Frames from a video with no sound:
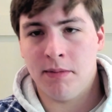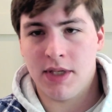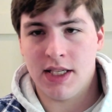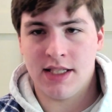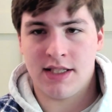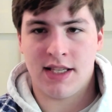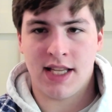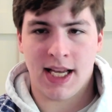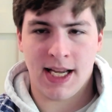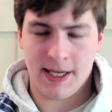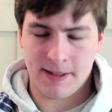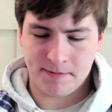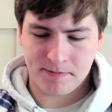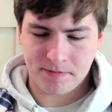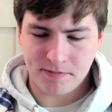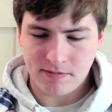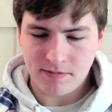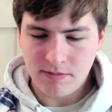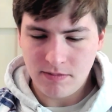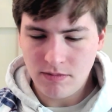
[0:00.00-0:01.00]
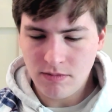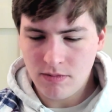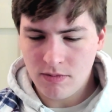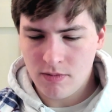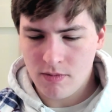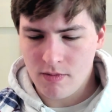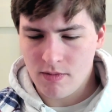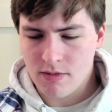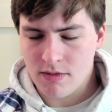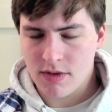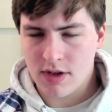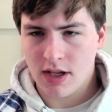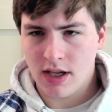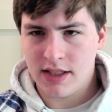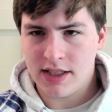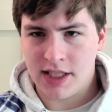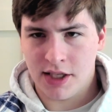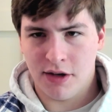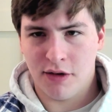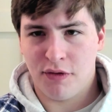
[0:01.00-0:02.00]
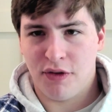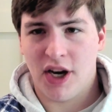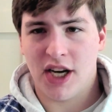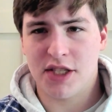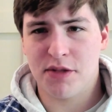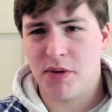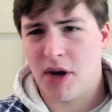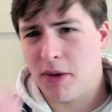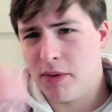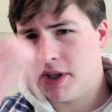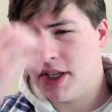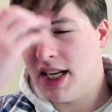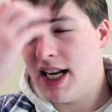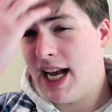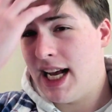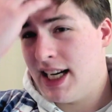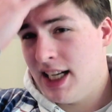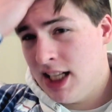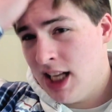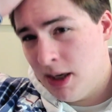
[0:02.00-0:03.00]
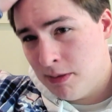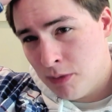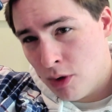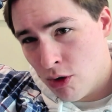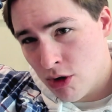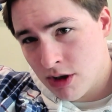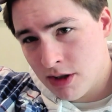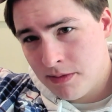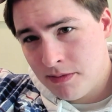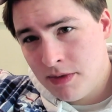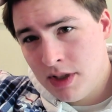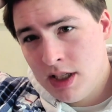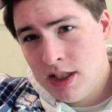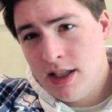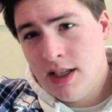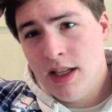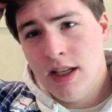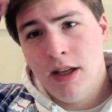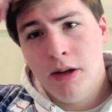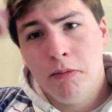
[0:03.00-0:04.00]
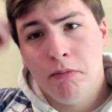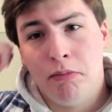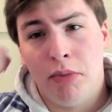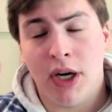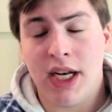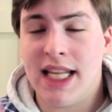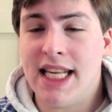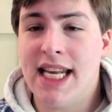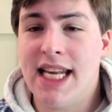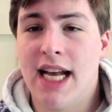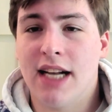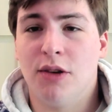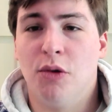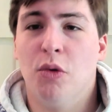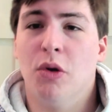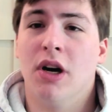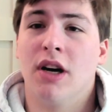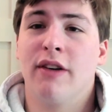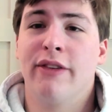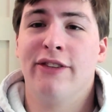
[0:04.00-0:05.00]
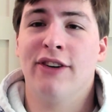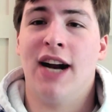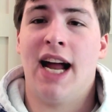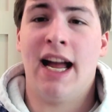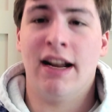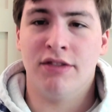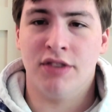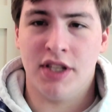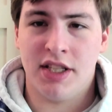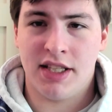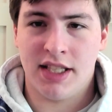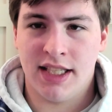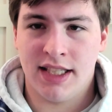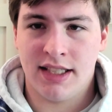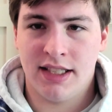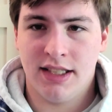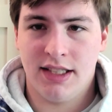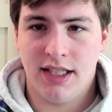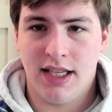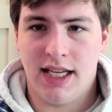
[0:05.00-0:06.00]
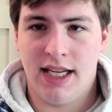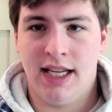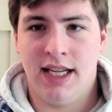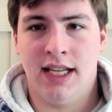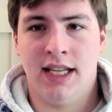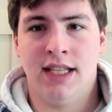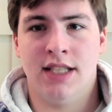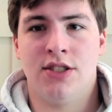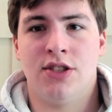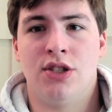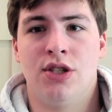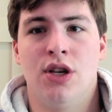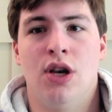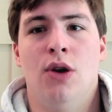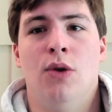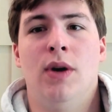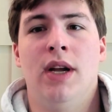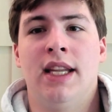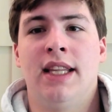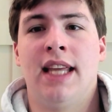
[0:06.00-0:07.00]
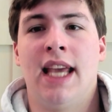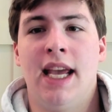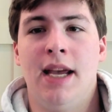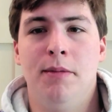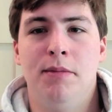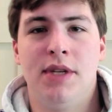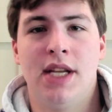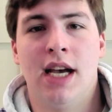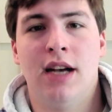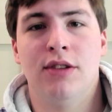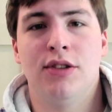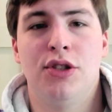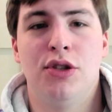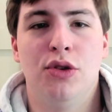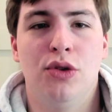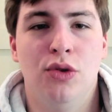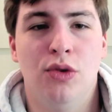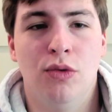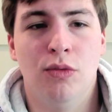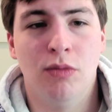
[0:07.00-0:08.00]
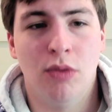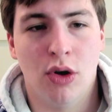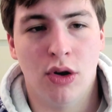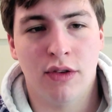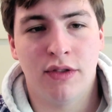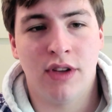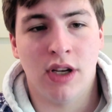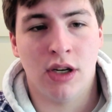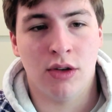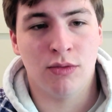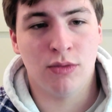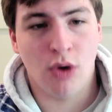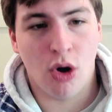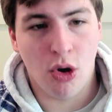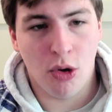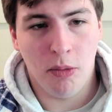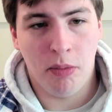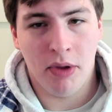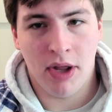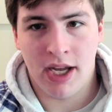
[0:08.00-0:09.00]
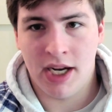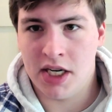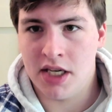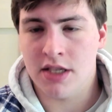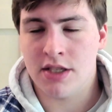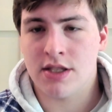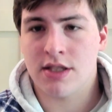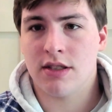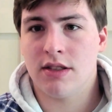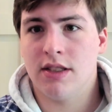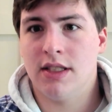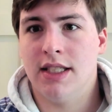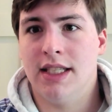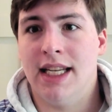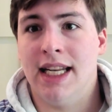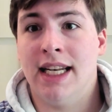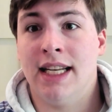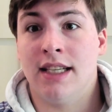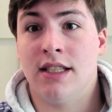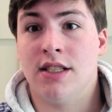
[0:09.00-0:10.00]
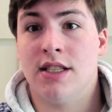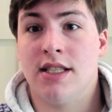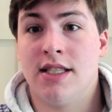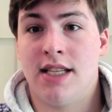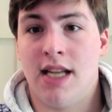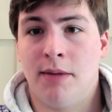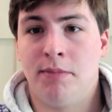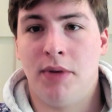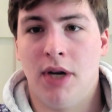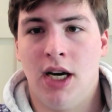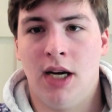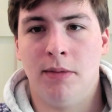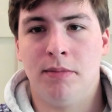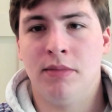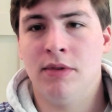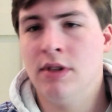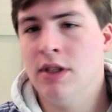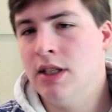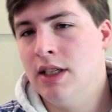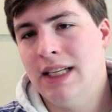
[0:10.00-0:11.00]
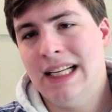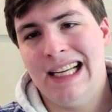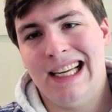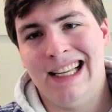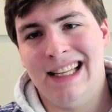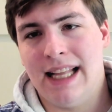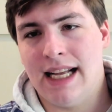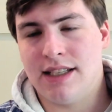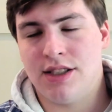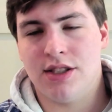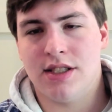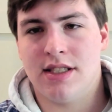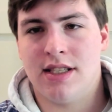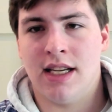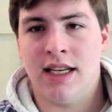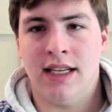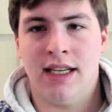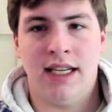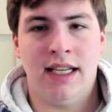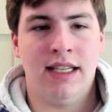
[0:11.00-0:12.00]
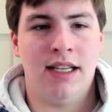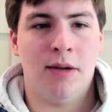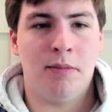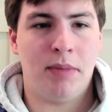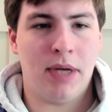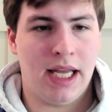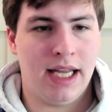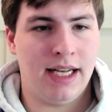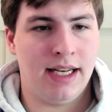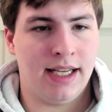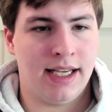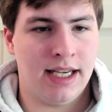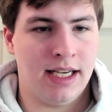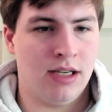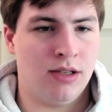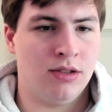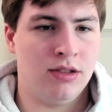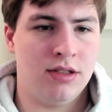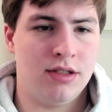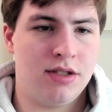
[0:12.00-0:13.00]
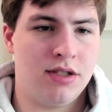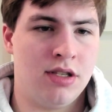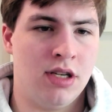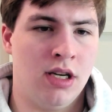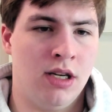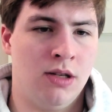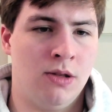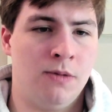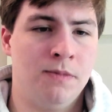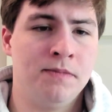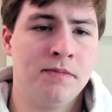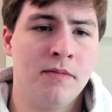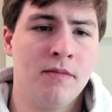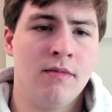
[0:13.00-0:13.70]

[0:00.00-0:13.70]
is that De'Aaron Fox probably could have had a lot more, but he had to work for everything. And so it came down to more of their role players needing to step up, and that just didn't end up panning out. So